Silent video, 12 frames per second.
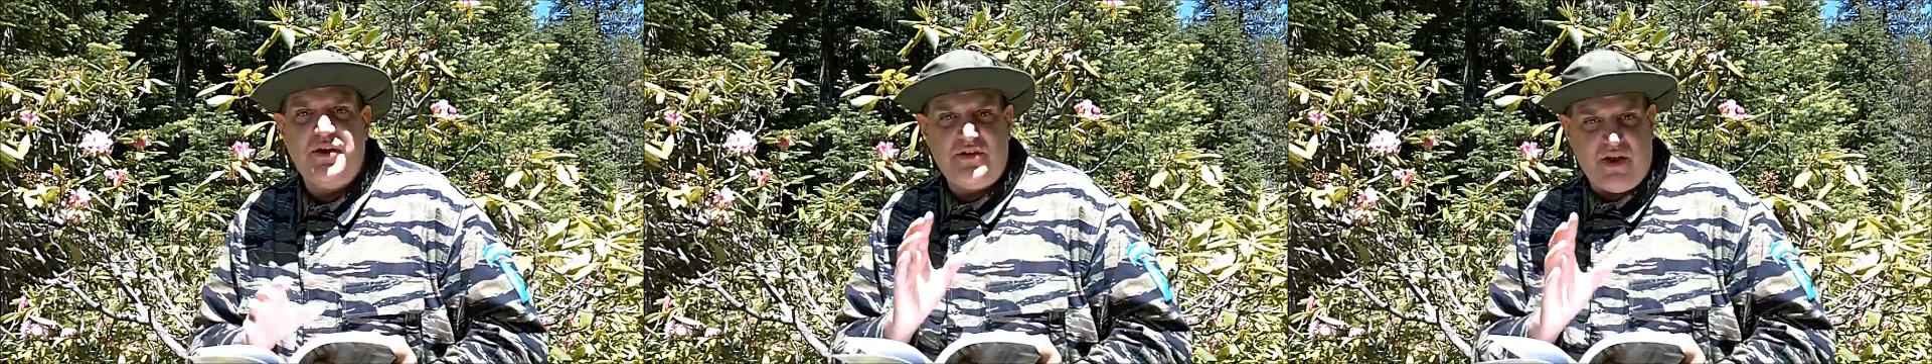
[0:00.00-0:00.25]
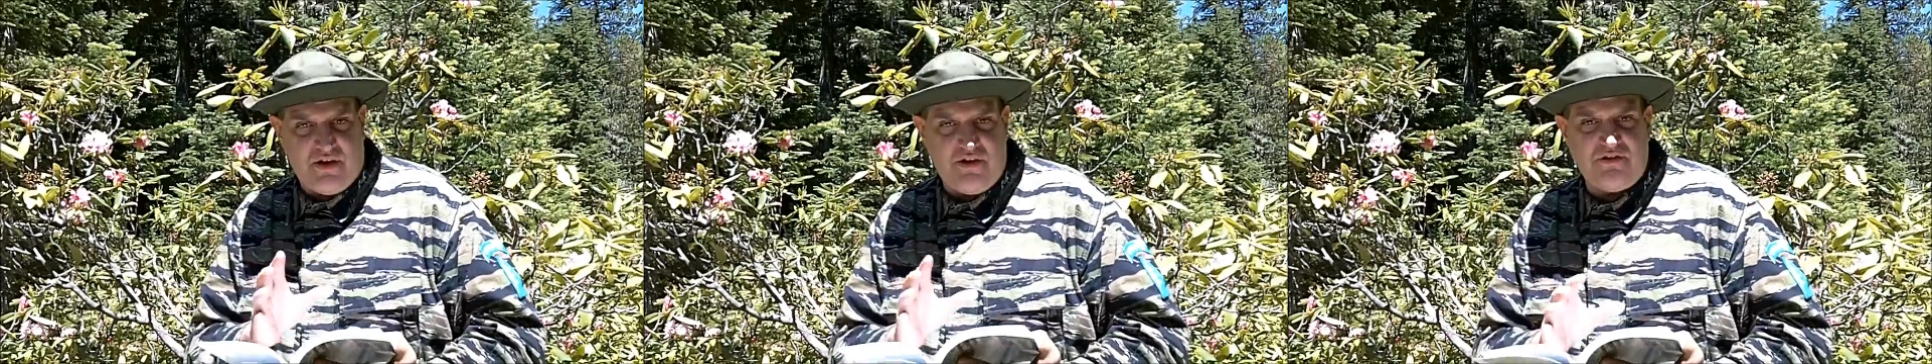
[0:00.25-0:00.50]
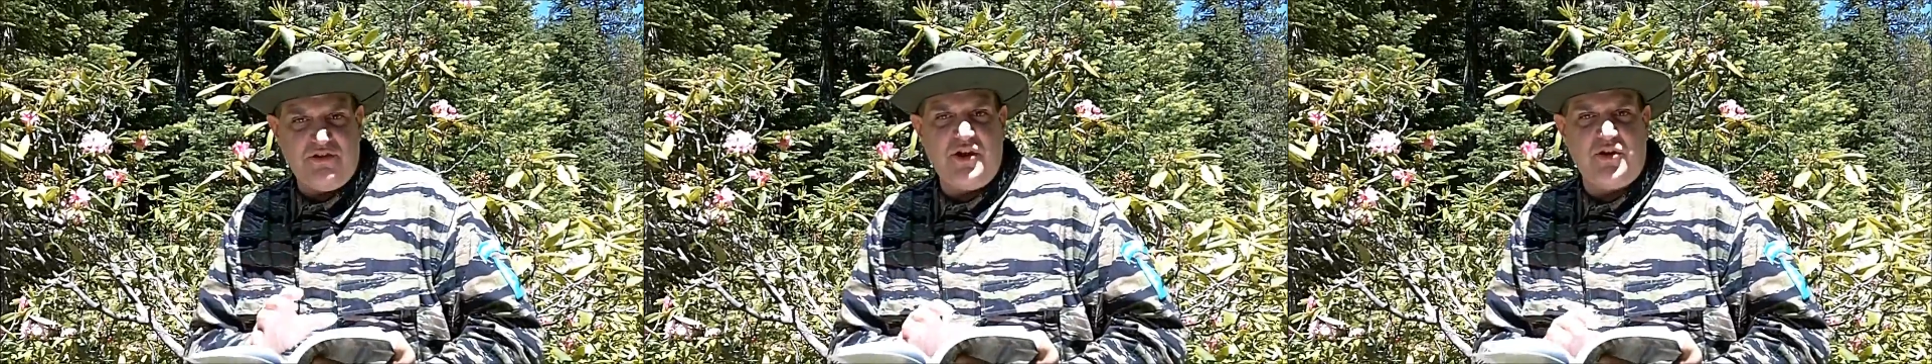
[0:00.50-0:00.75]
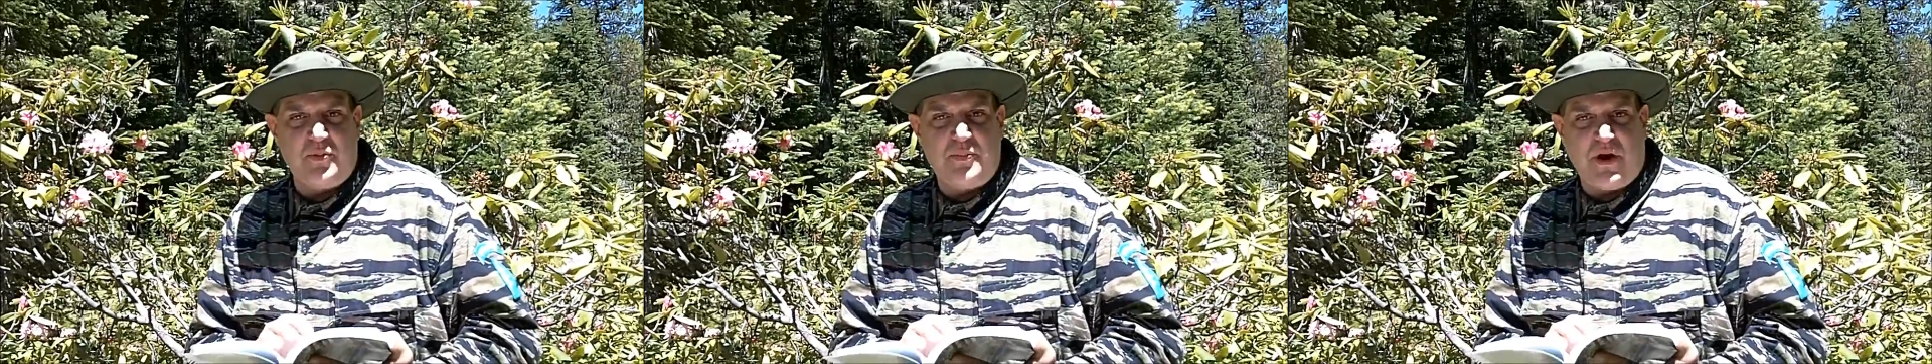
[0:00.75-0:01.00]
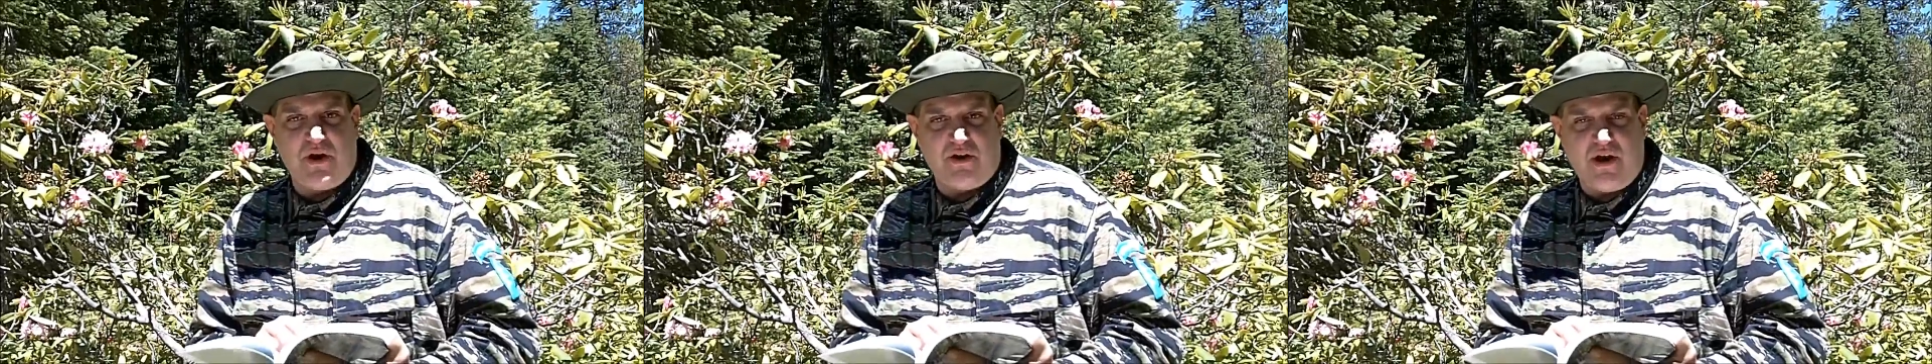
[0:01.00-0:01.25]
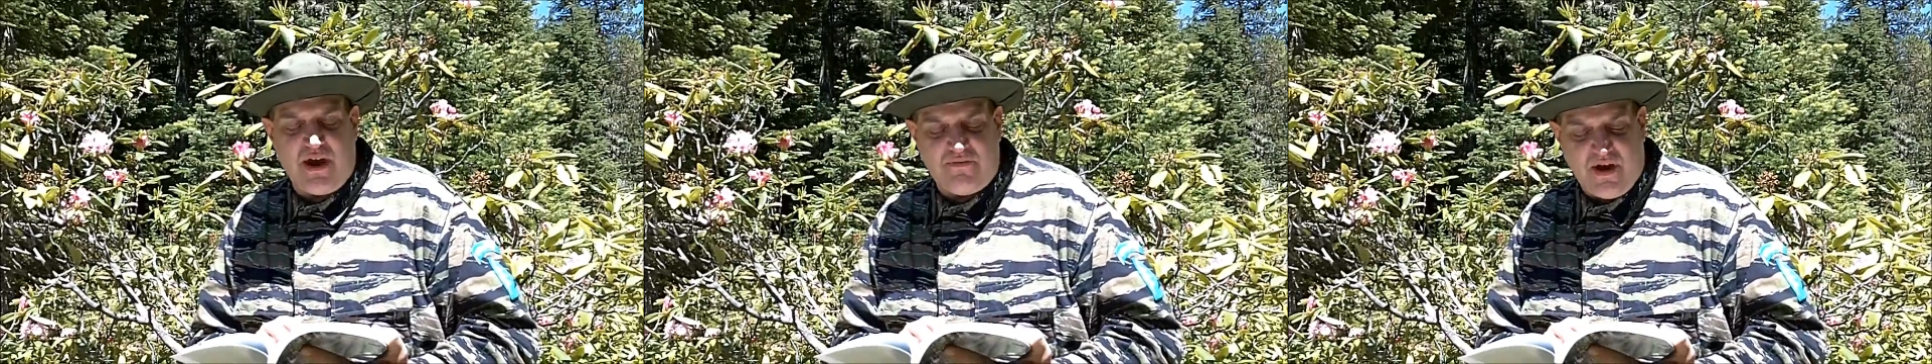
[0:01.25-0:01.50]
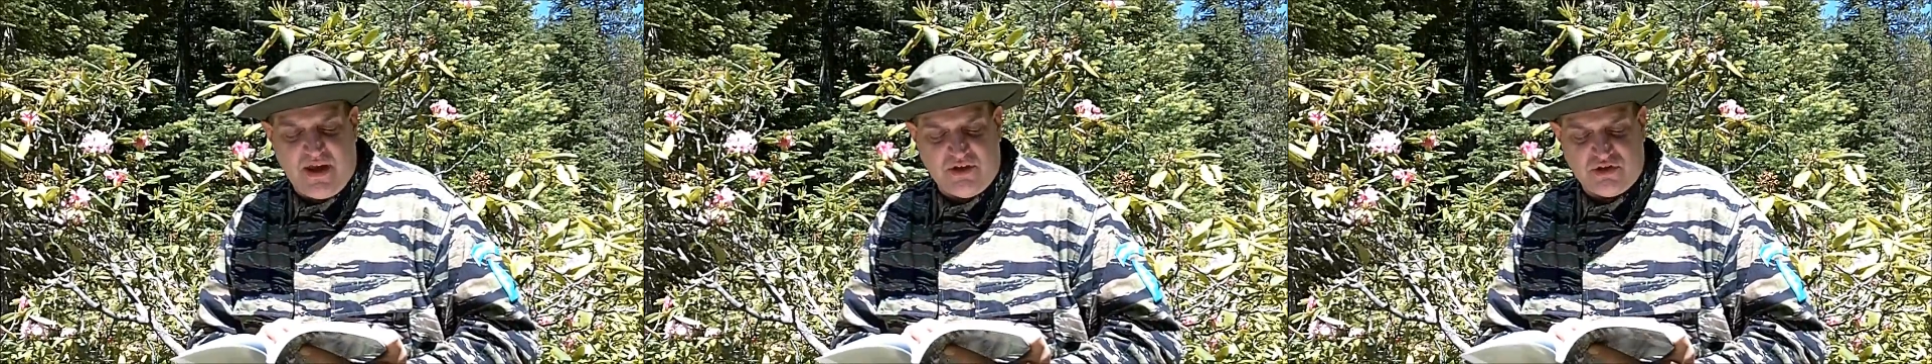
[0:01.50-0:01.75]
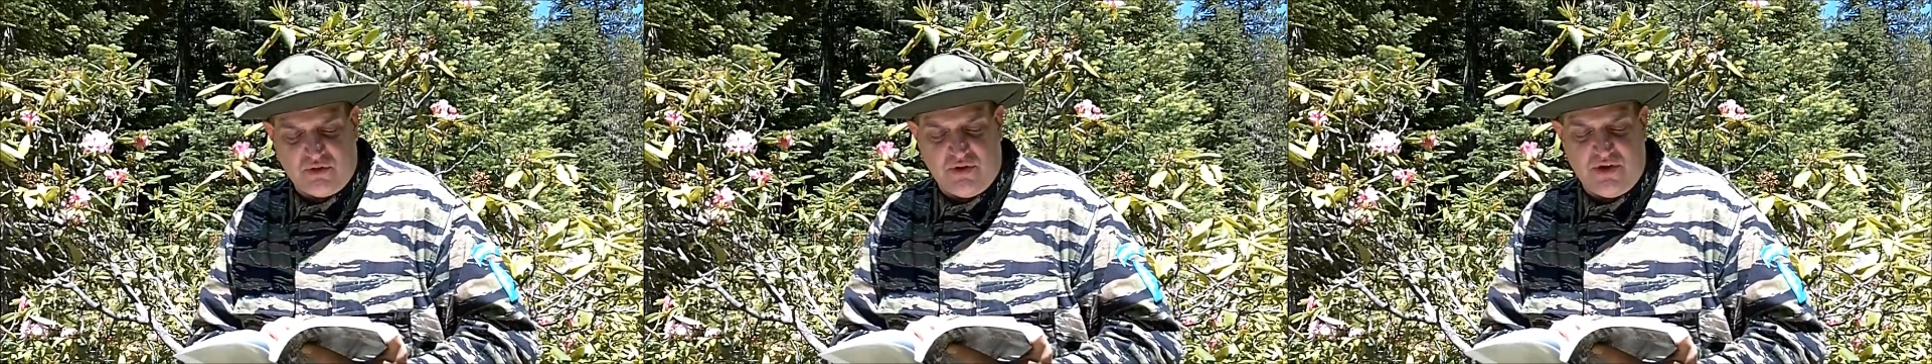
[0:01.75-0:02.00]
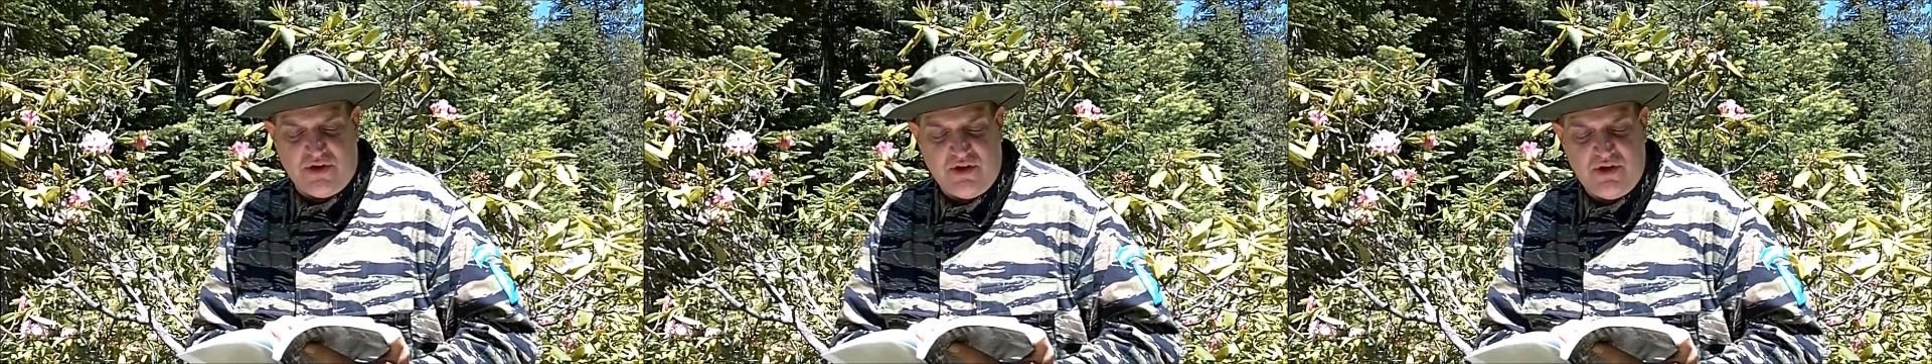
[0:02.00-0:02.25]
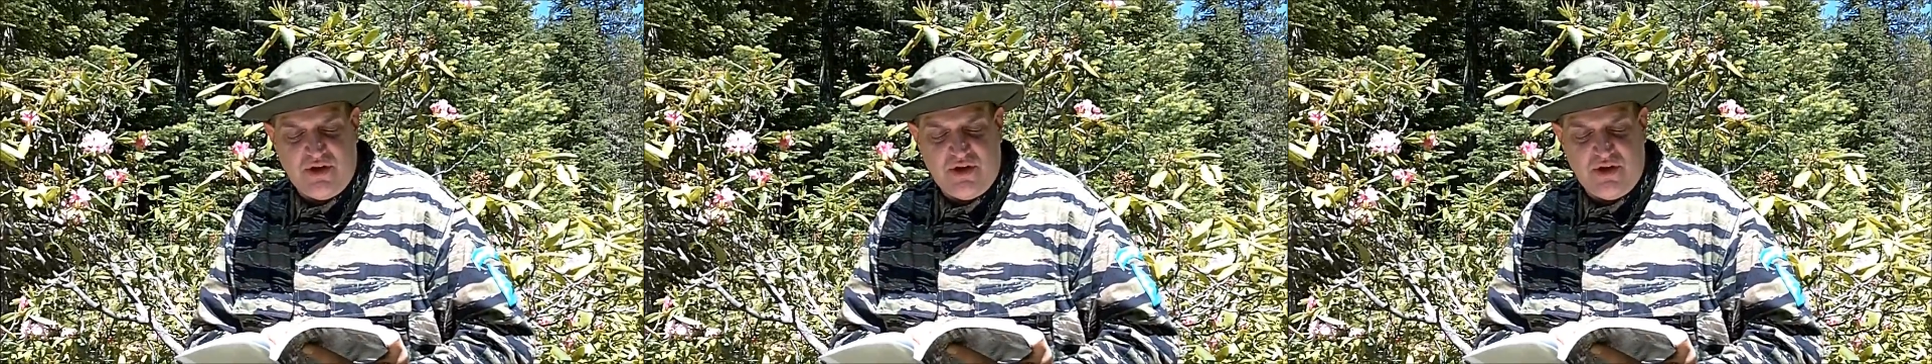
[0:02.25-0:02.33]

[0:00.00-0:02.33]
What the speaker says: Now here's another paragraph I enjoyed.